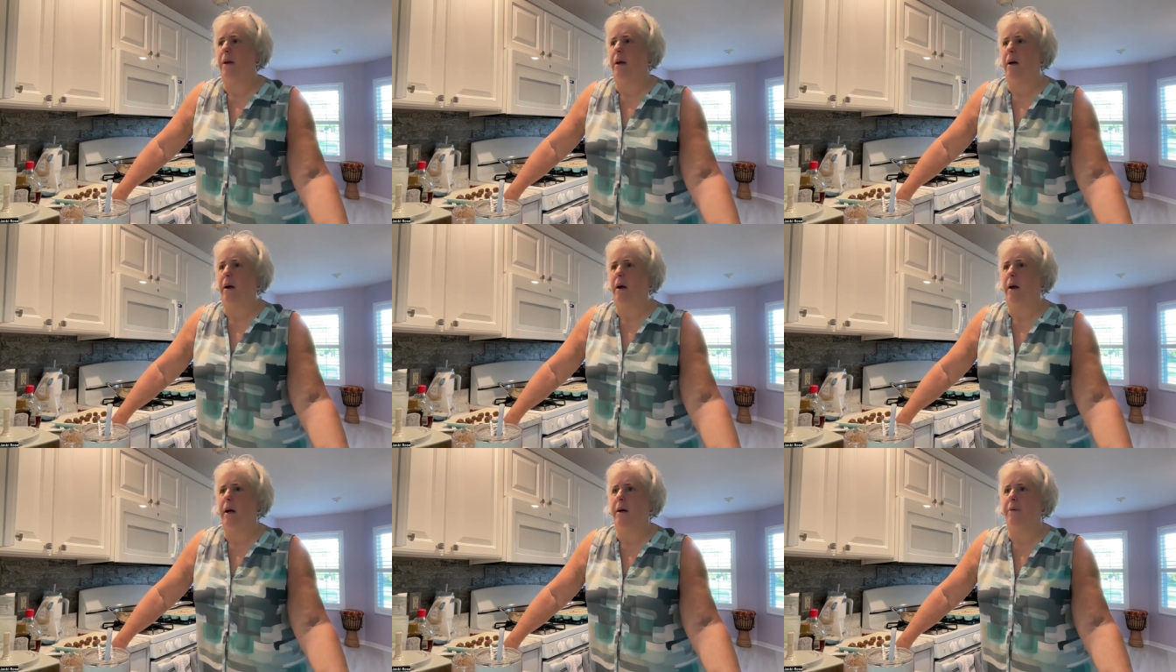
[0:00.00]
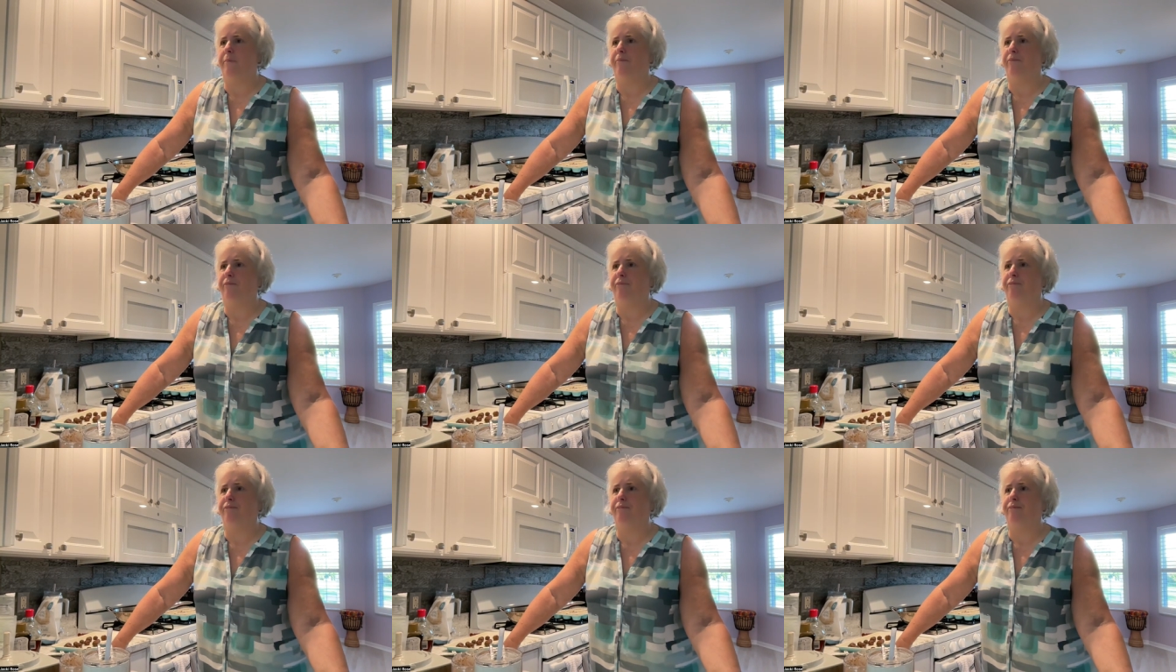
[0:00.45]

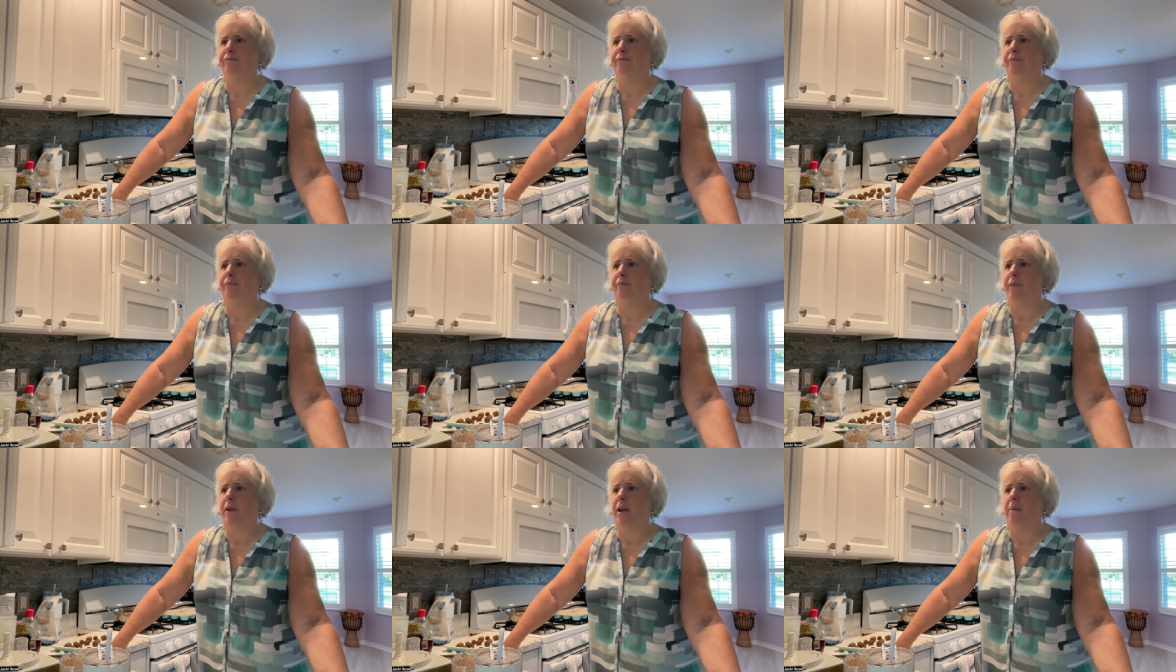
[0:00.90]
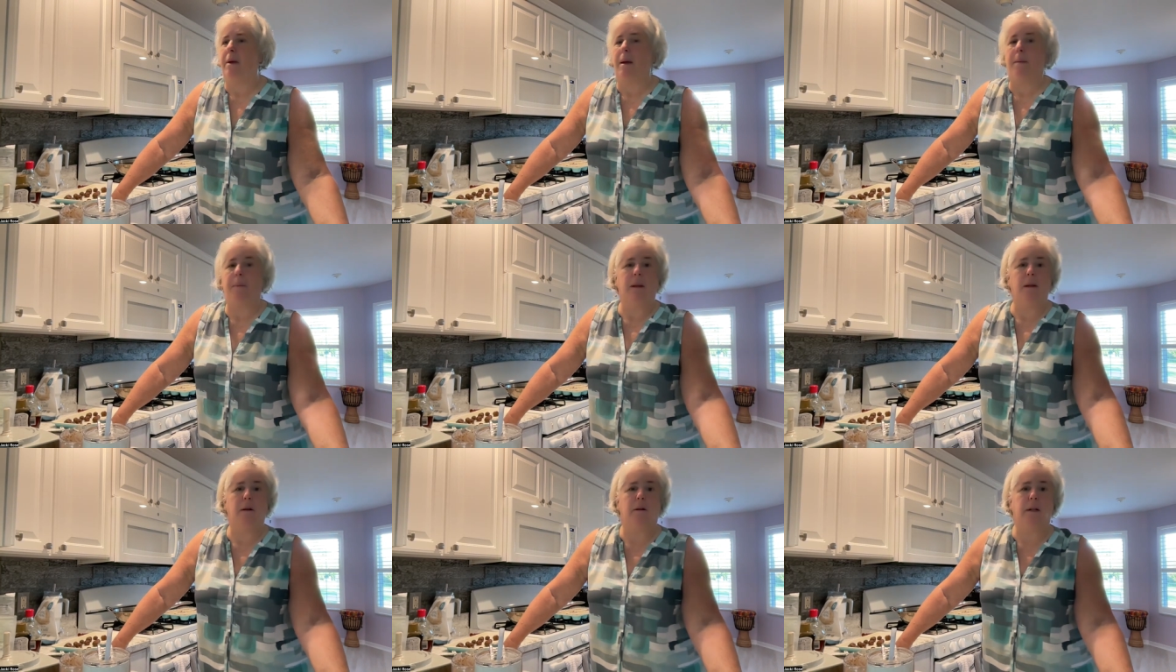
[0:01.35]

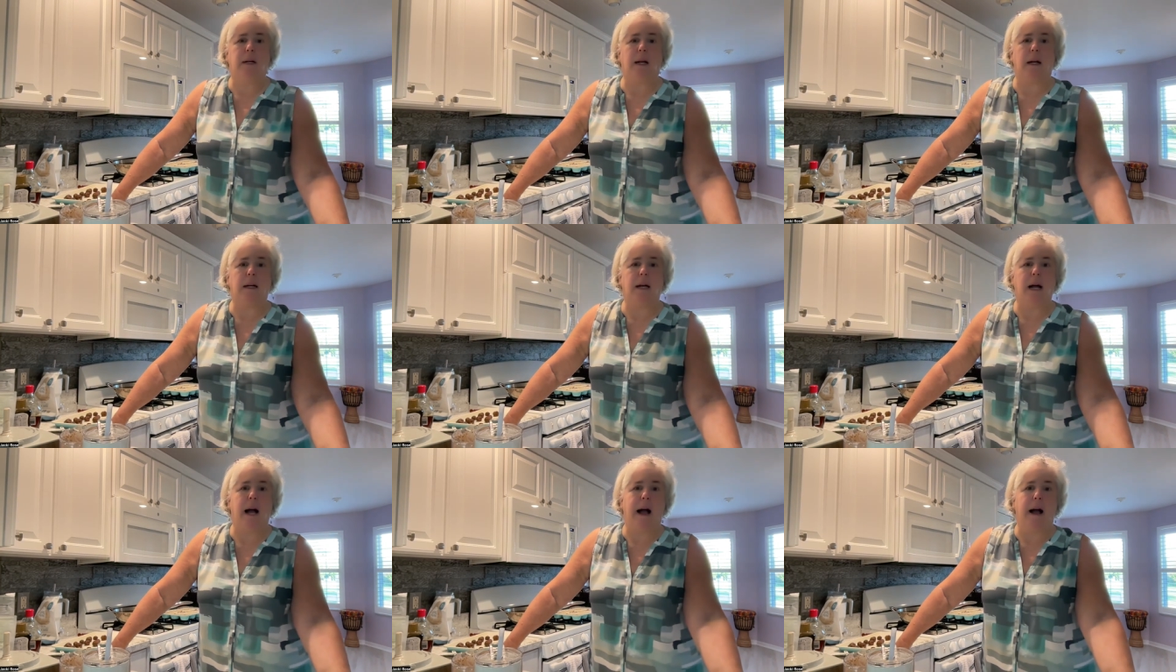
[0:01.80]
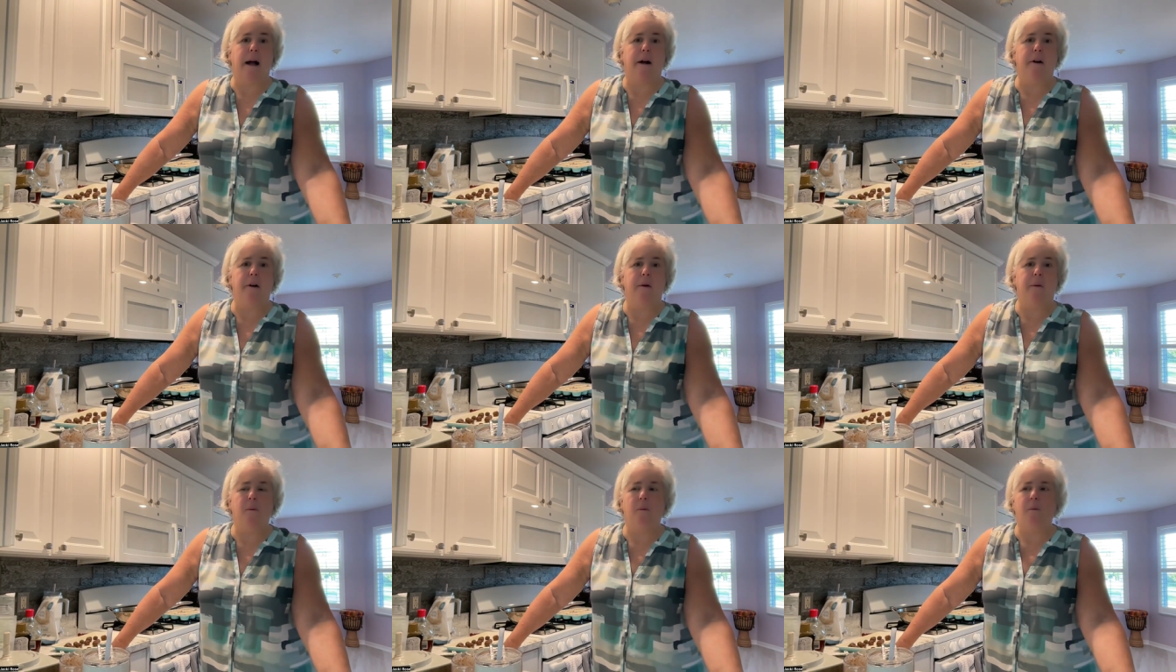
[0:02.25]
maybe a little
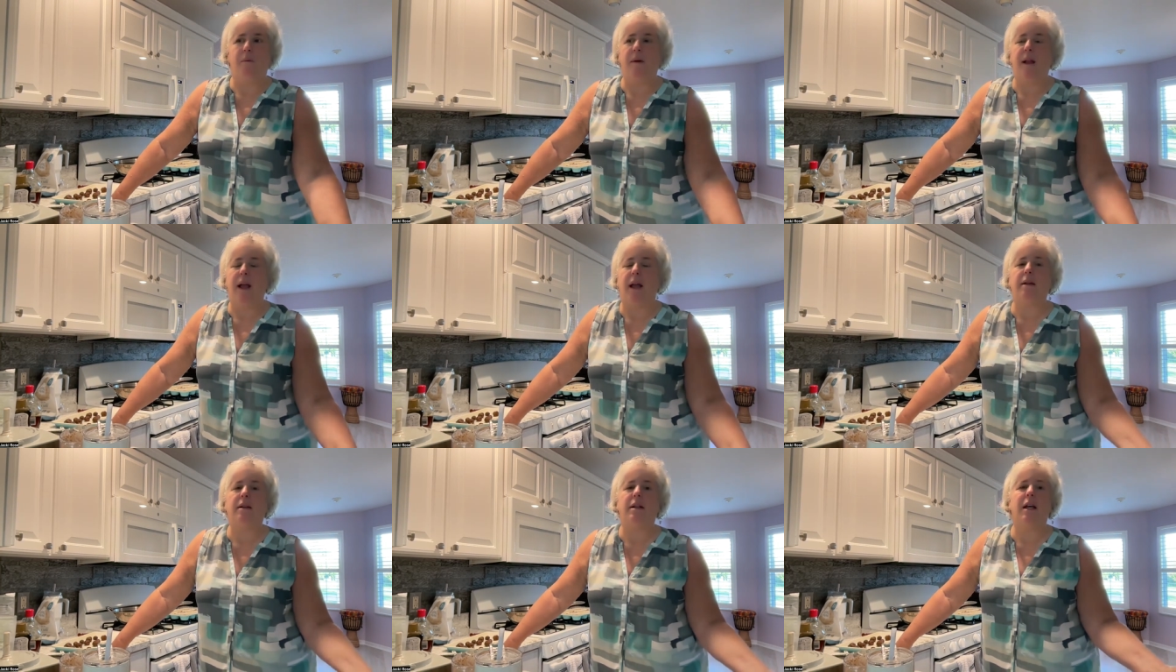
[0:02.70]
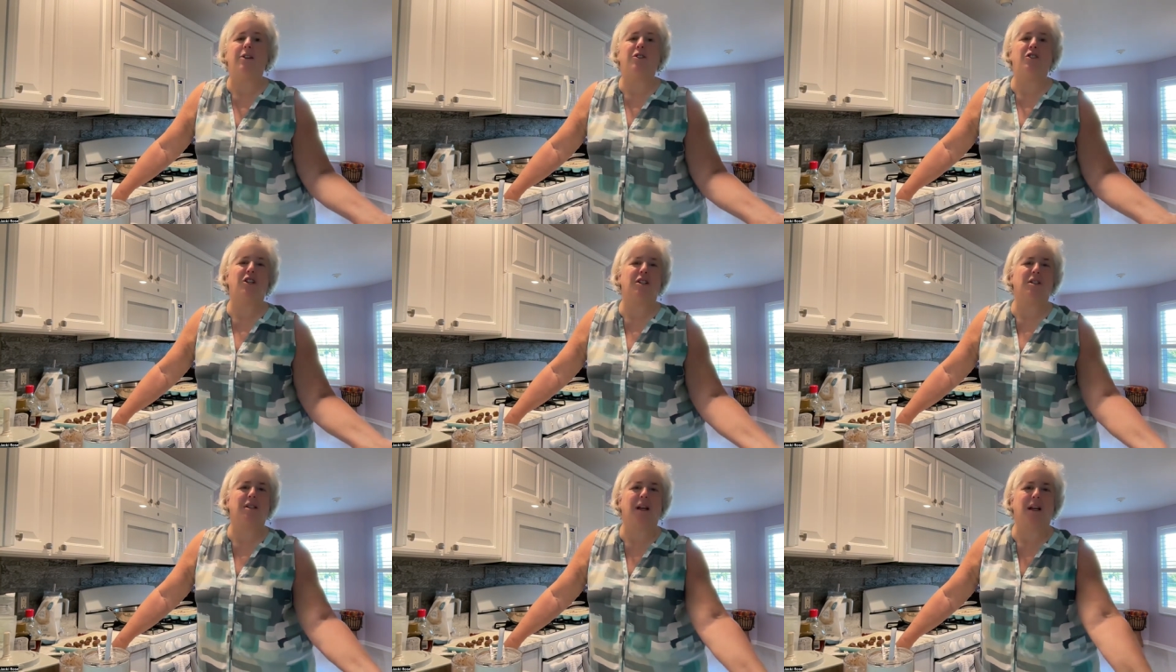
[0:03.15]
cacao, and
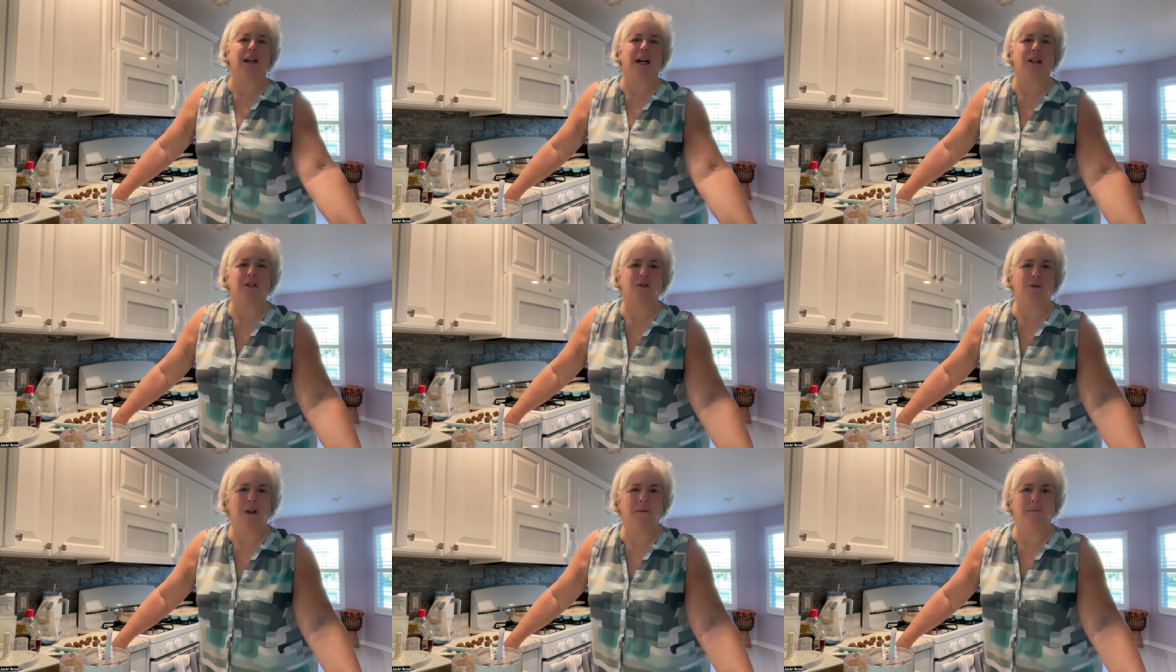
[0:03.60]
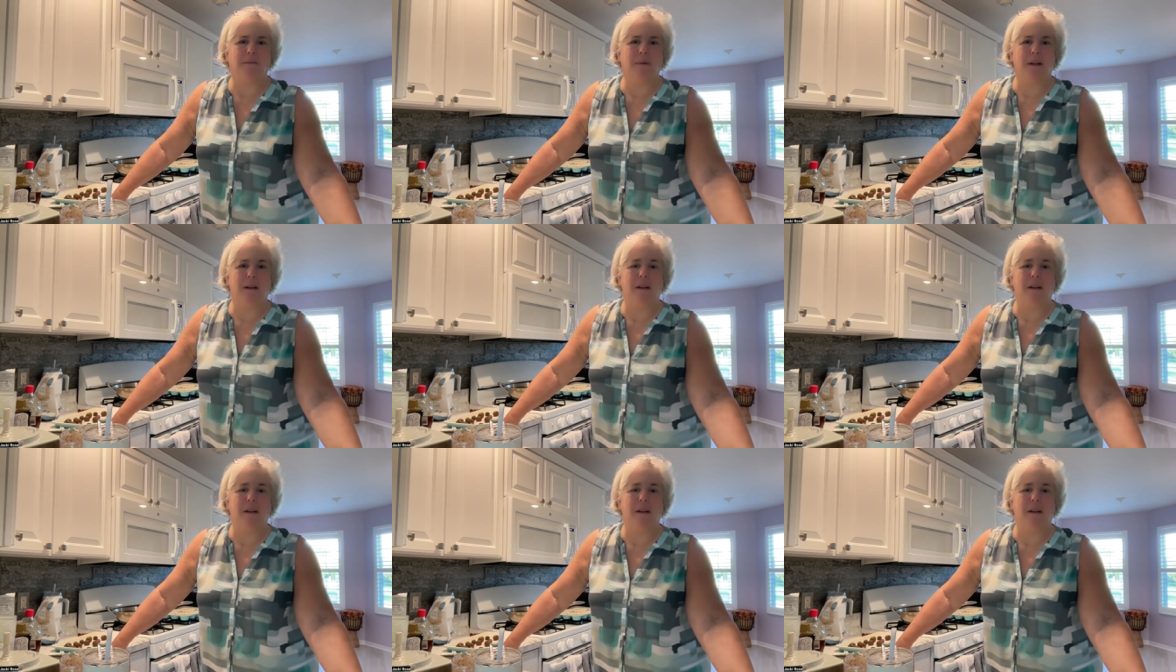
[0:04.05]
tastes just like ice cream.